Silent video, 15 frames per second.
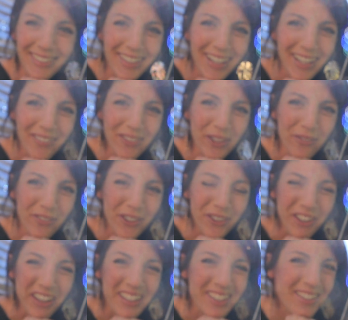Not even in
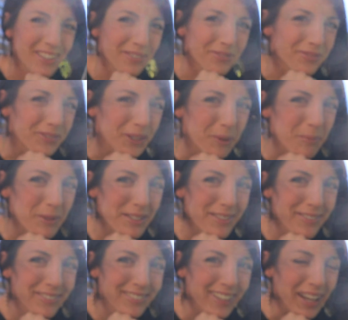focus.
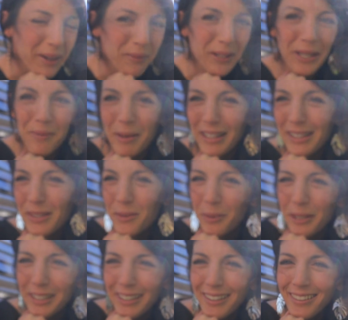Whoops. How are we gonna make this
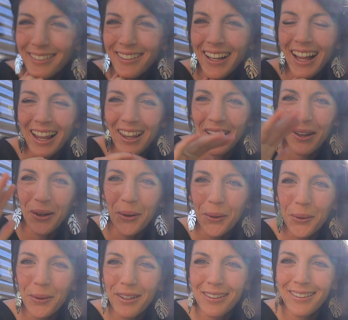work?
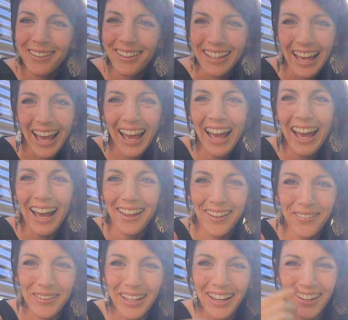Hello? Yeah,
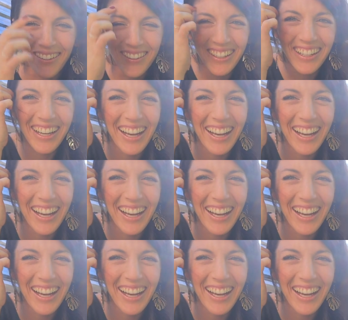there we go.